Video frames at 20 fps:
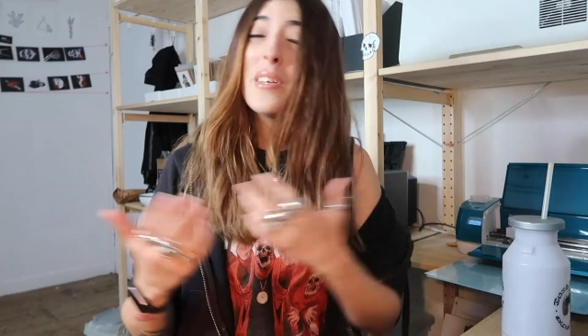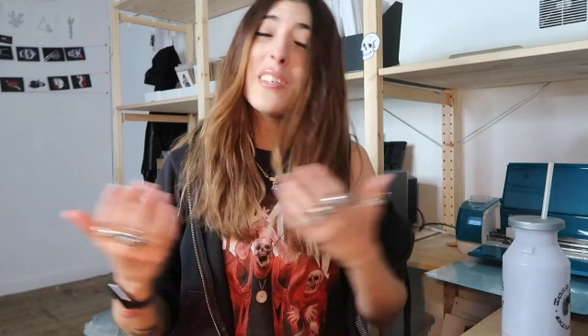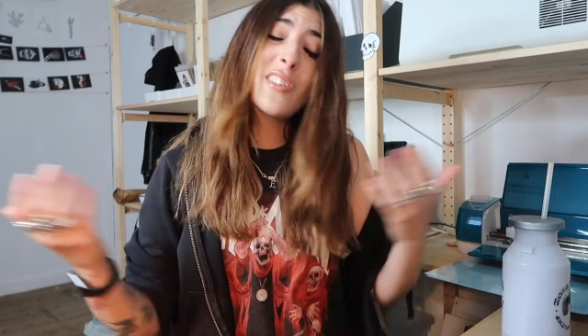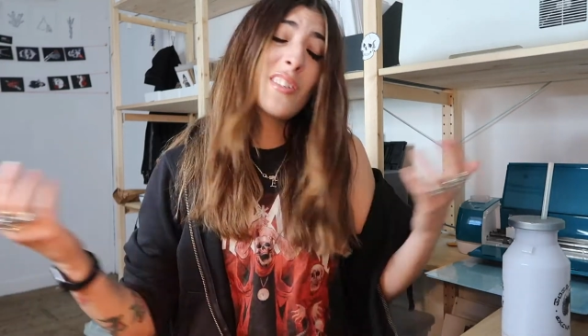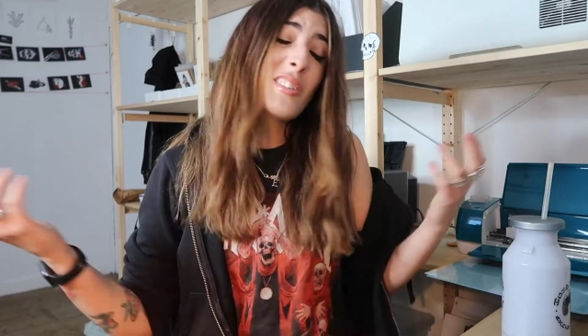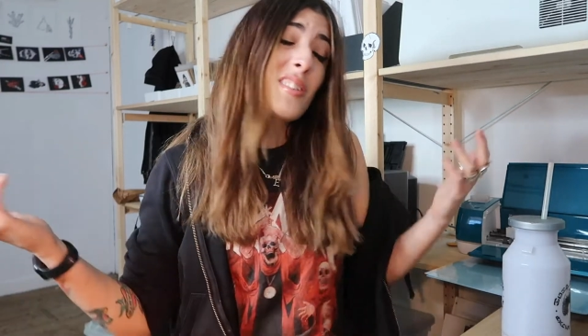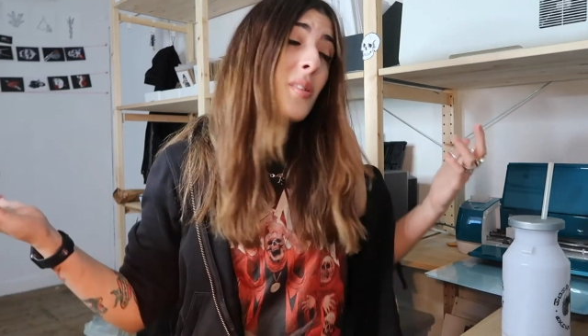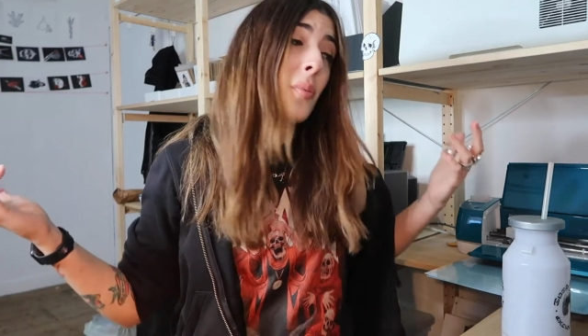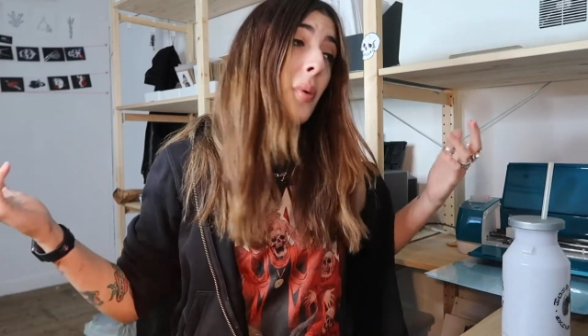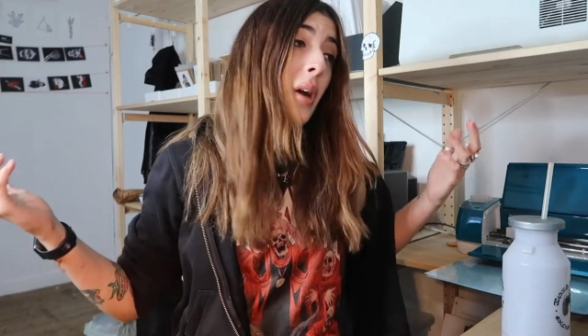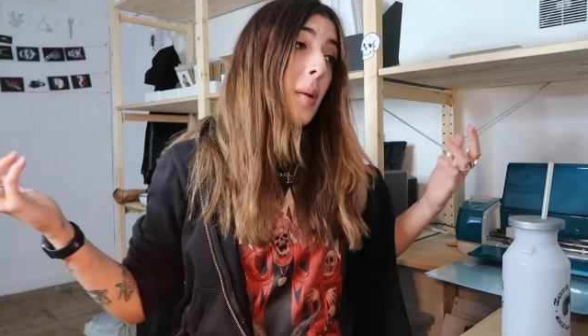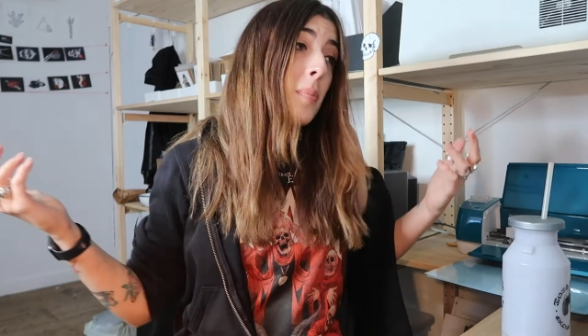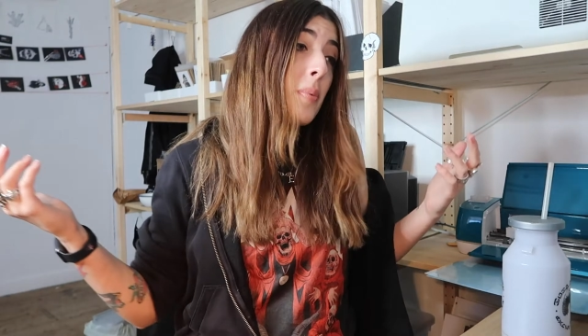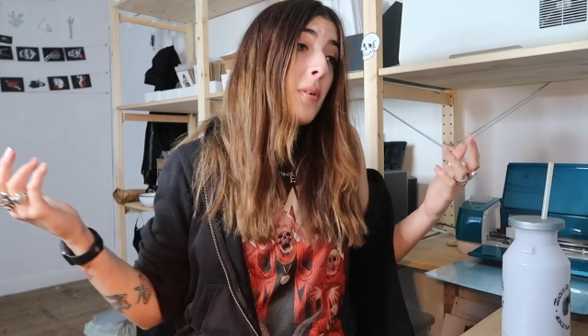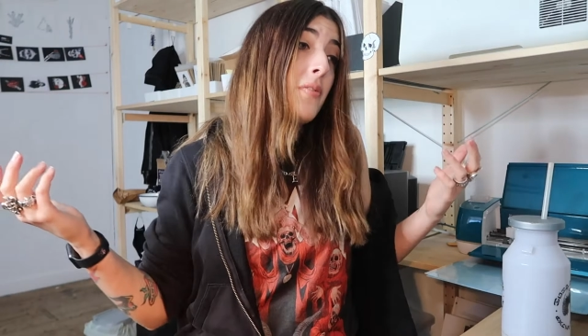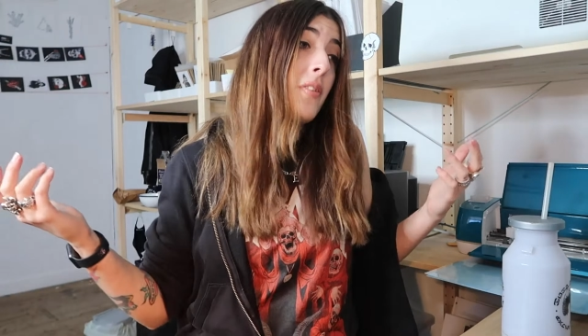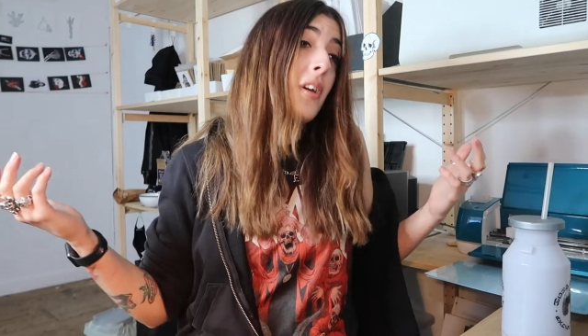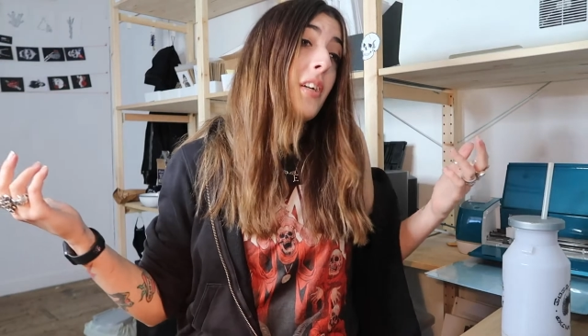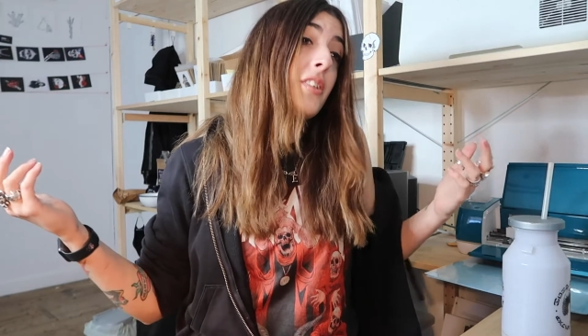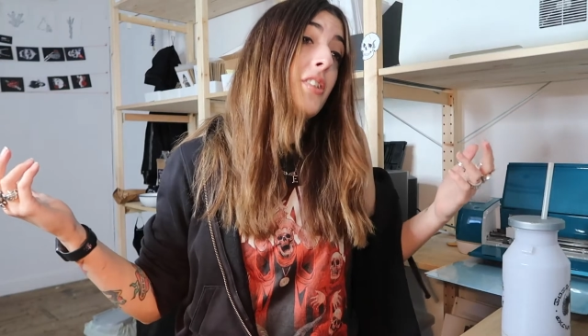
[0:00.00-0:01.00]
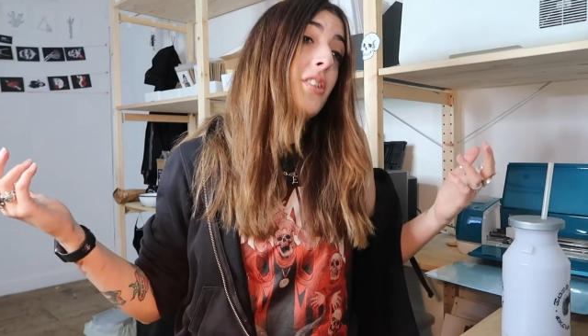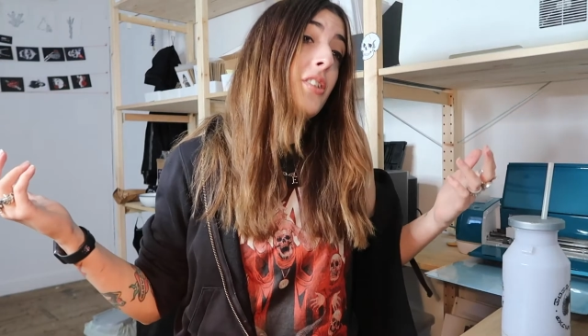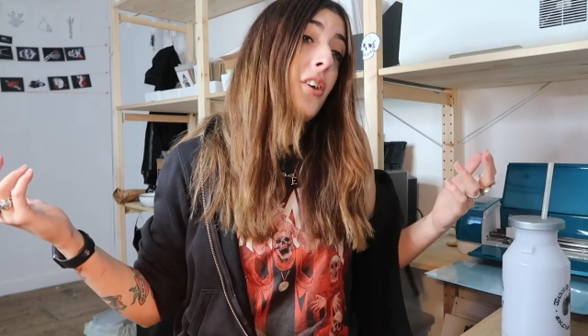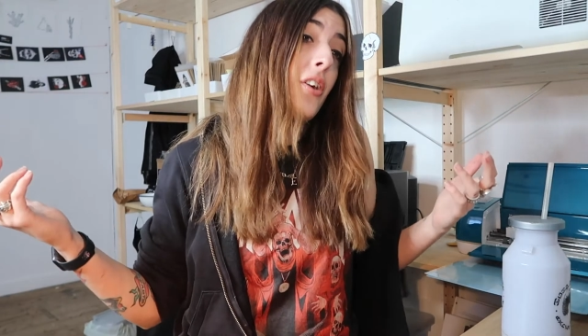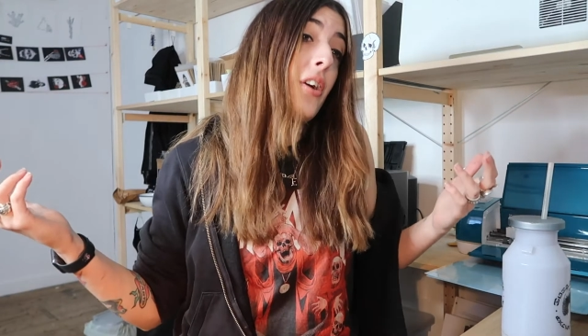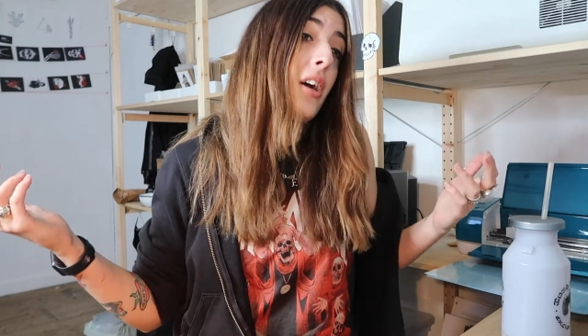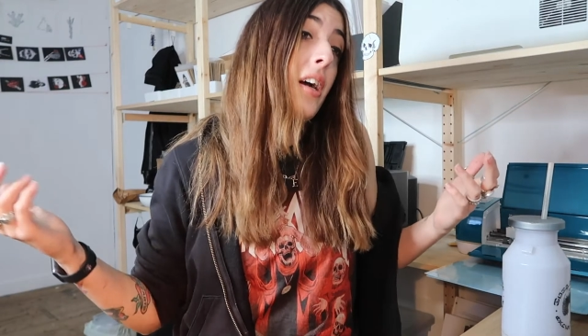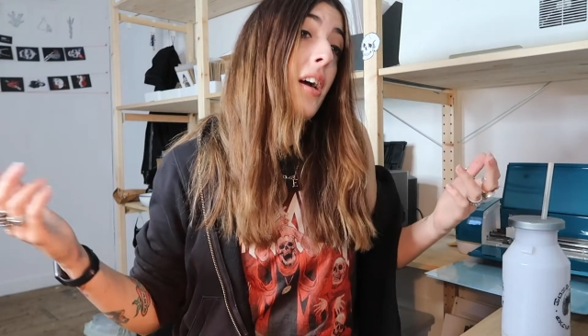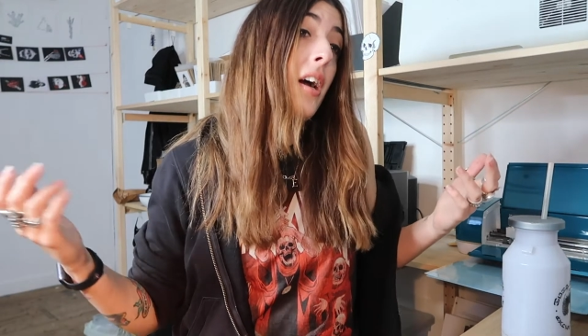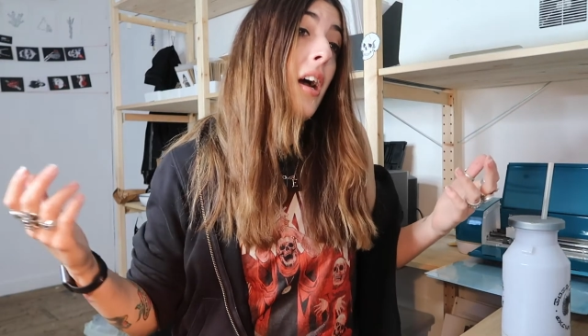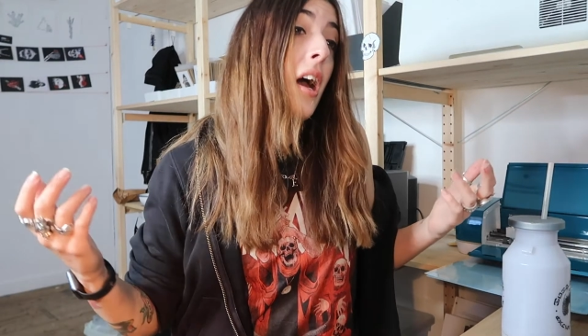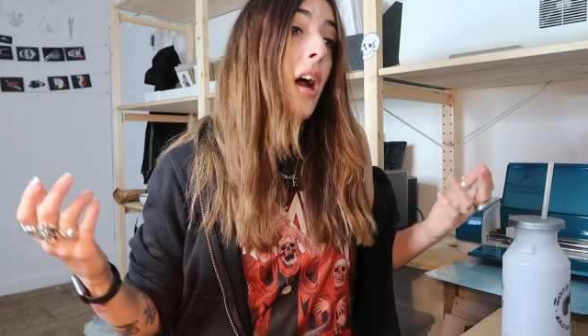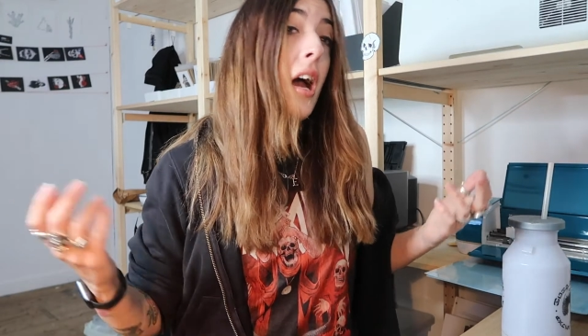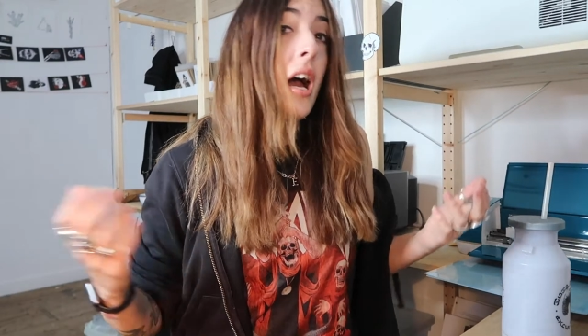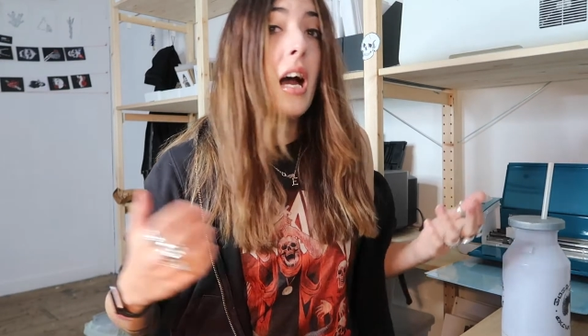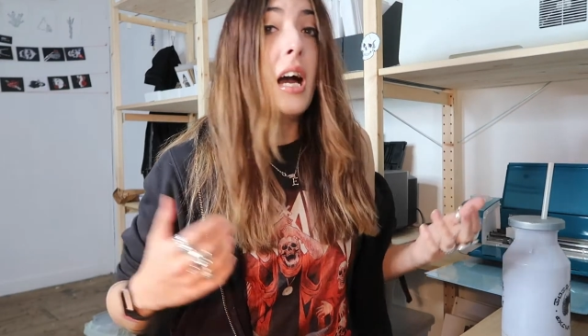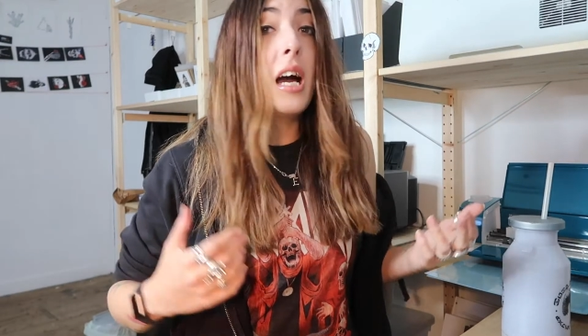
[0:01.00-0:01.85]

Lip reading: It's just the way I prefer to do it.